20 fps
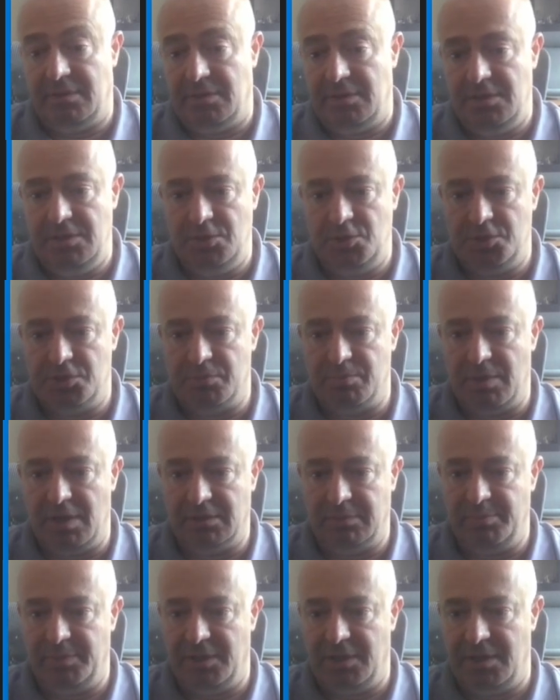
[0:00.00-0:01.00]
you just
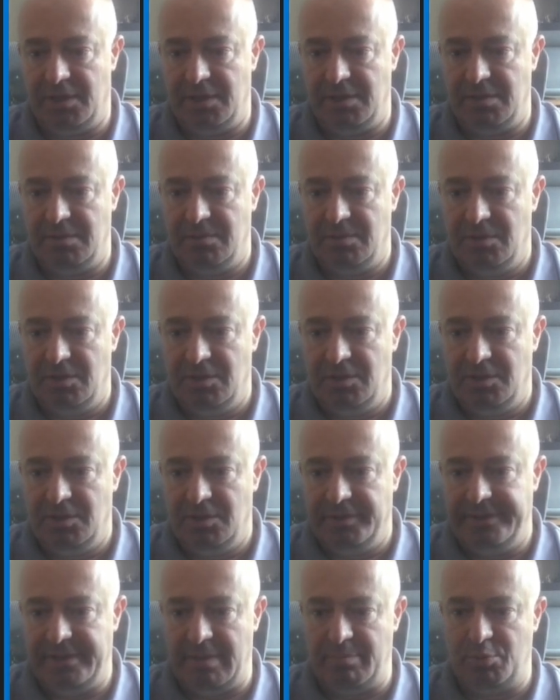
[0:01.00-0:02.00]
multiply
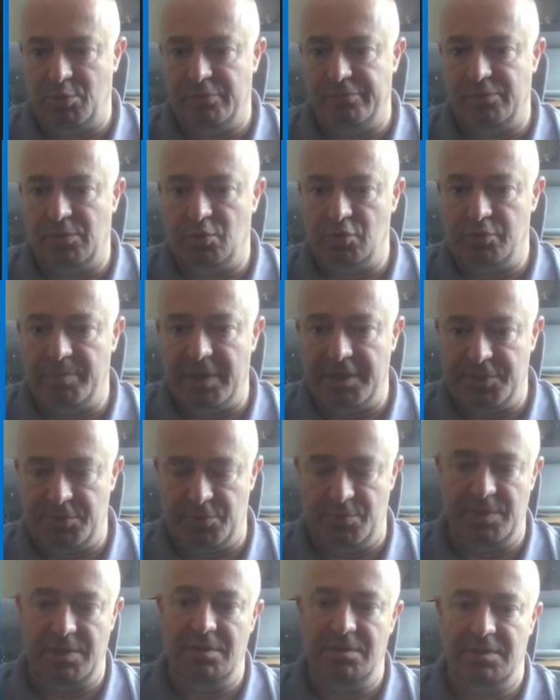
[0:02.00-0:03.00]
number of rows by
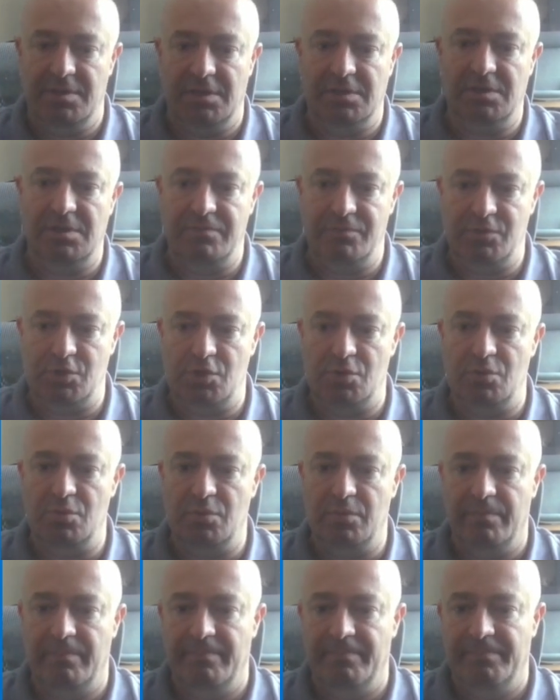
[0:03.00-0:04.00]
3. That gives
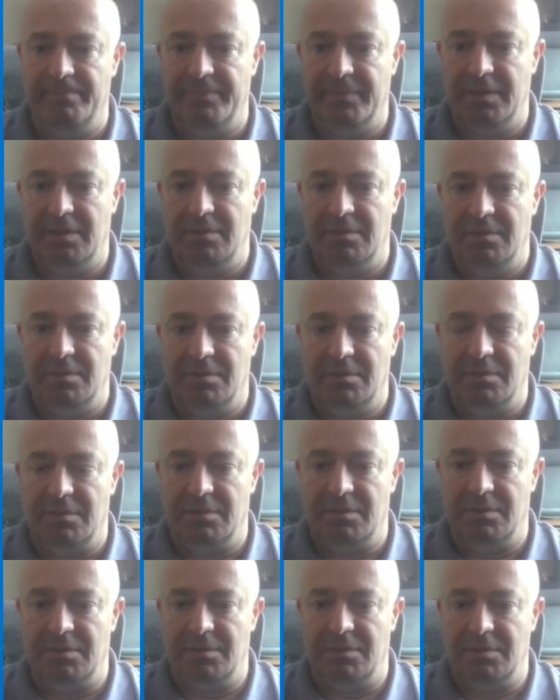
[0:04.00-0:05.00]
you
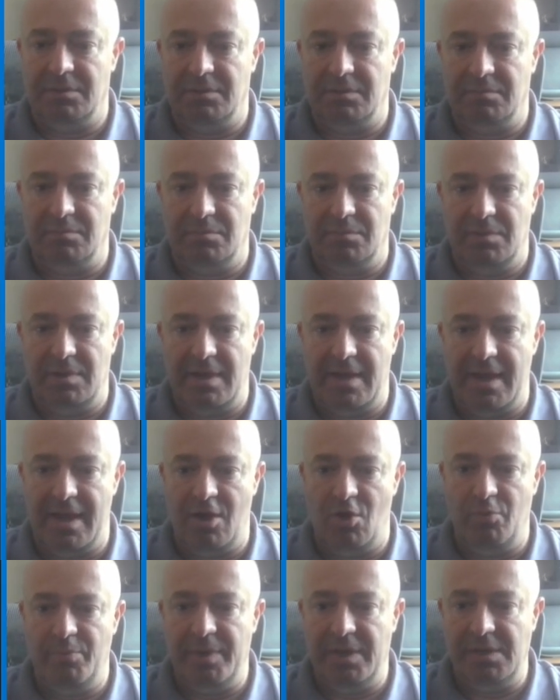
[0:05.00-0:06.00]

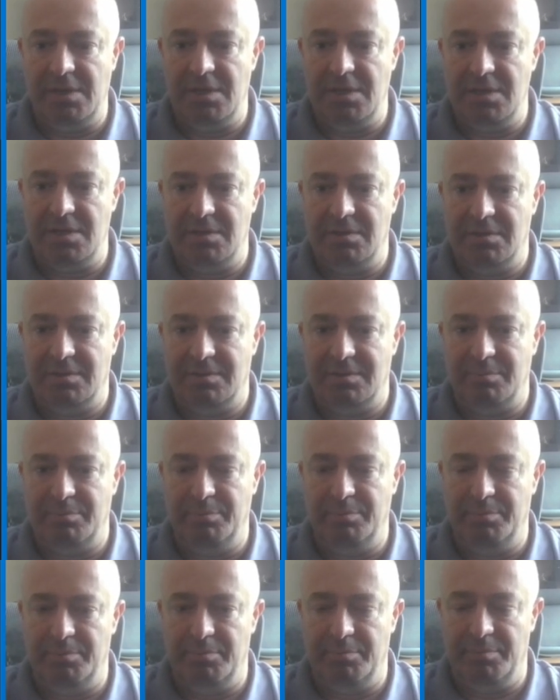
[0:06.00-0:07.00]
how many
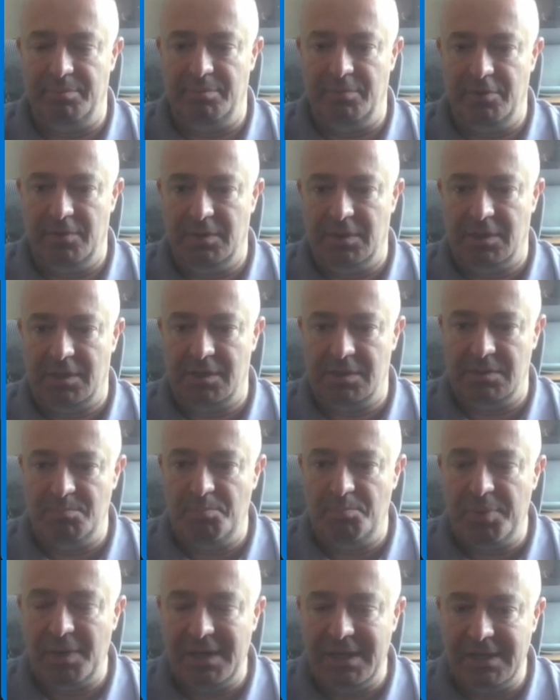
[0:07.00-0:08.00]

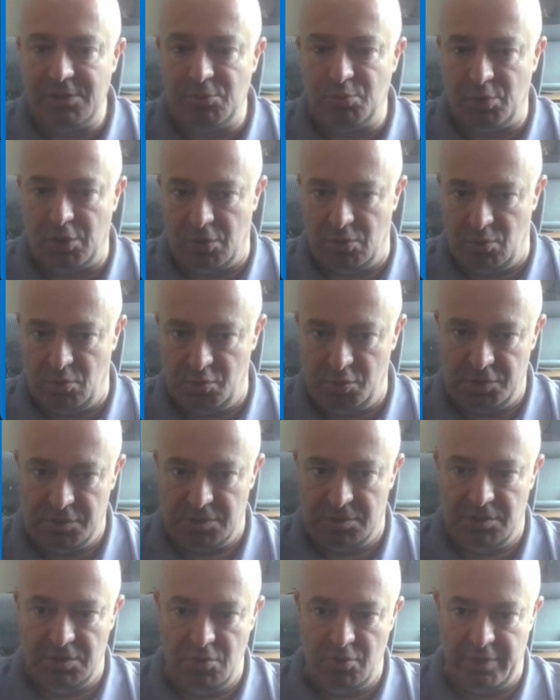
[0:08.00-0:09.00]
complete
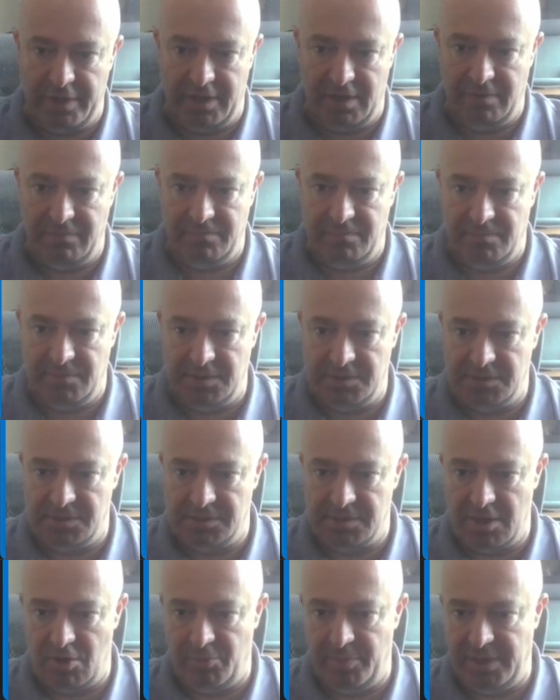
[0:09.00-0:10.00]
rows you have. This
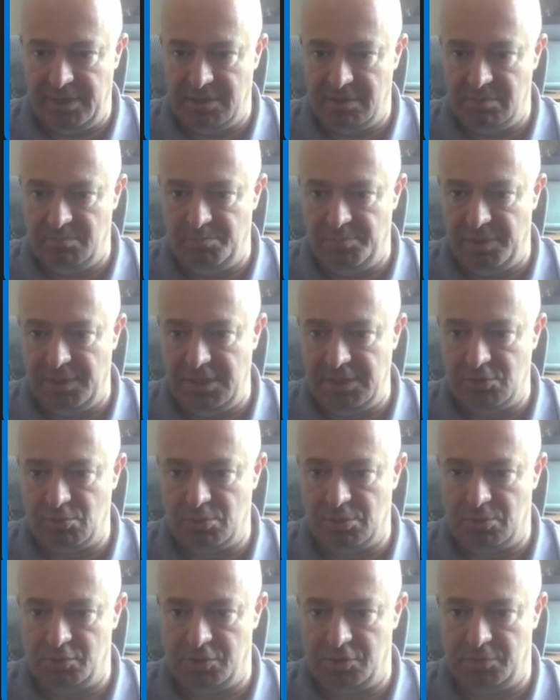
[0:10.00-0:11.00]
is how many complete
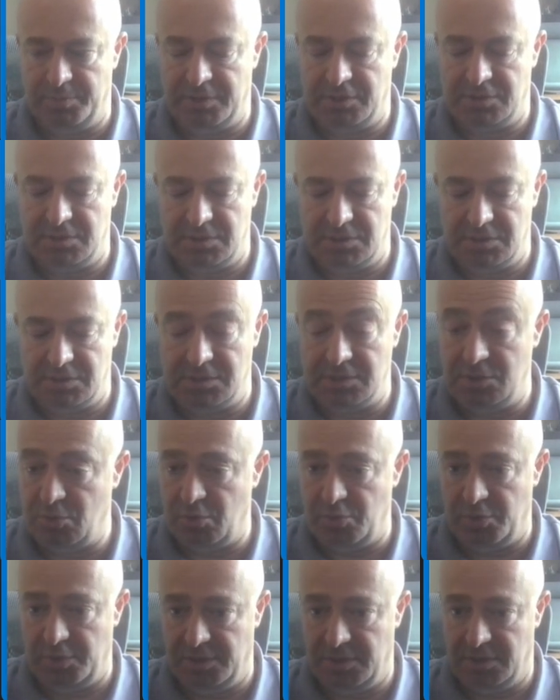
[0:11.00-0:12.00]
rows, because this is
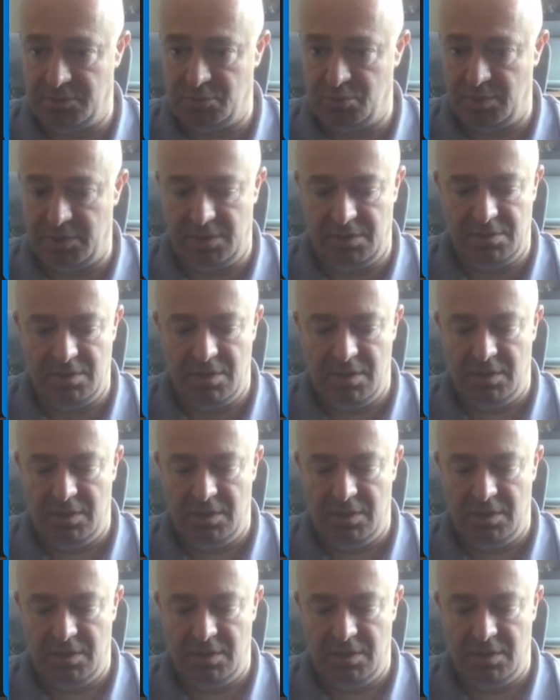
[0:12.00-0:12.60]
0 index, right?